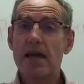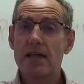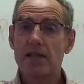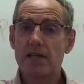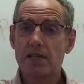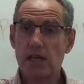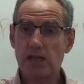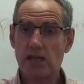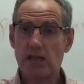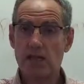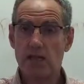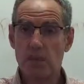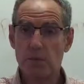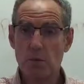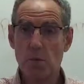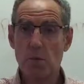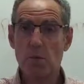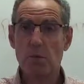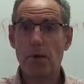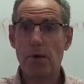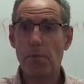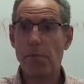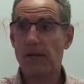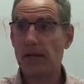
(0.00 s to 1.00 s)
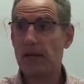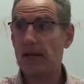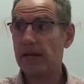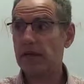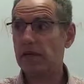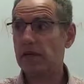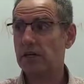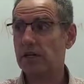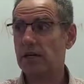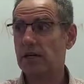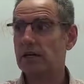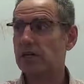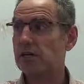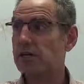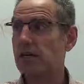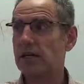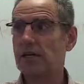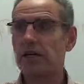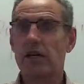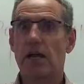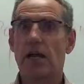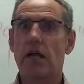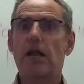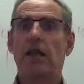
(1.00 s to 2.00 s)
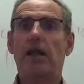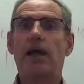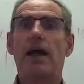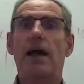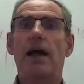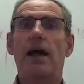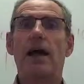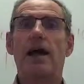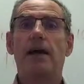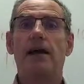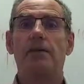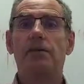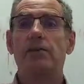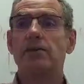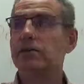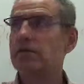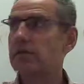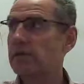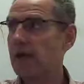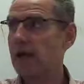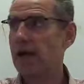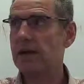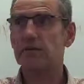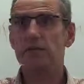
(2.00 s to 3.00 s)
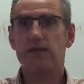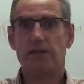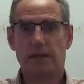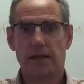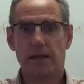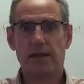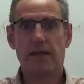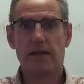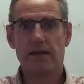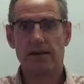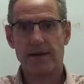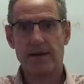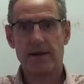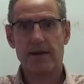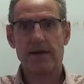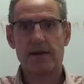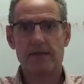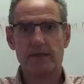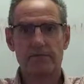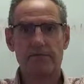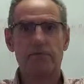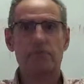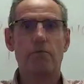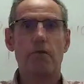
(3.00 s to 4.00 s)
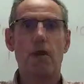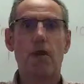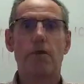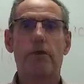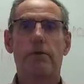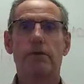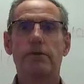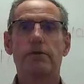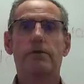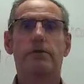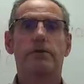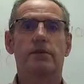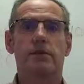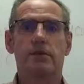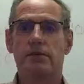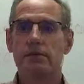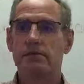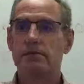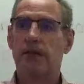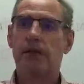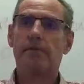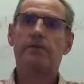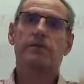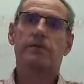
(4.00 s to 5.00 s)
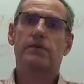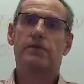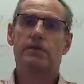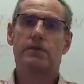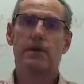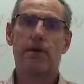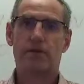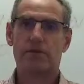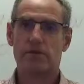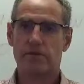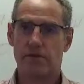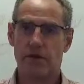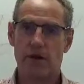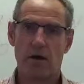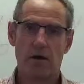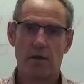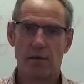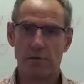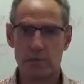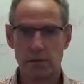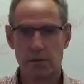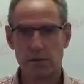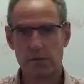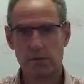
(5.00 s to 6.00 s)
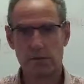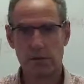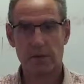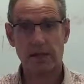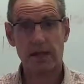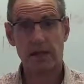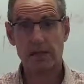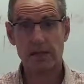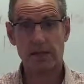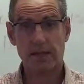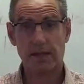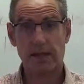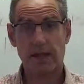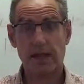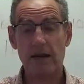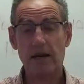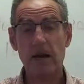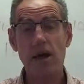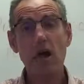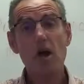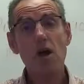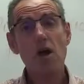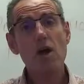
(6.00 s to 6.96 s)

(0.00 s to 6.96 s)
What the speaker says: such a small population and such a large country that needed roads and infrastructure and hospitals and things like that.